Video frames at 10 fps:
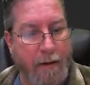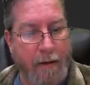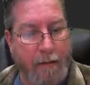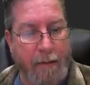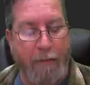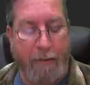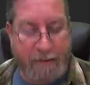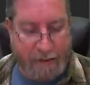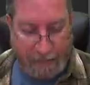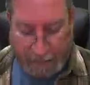People
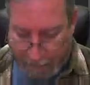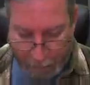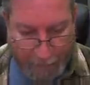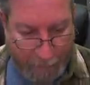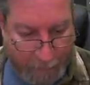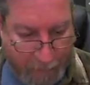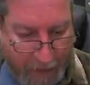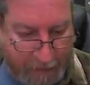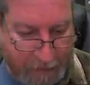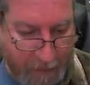always think that they're white with
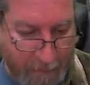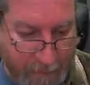black stripes,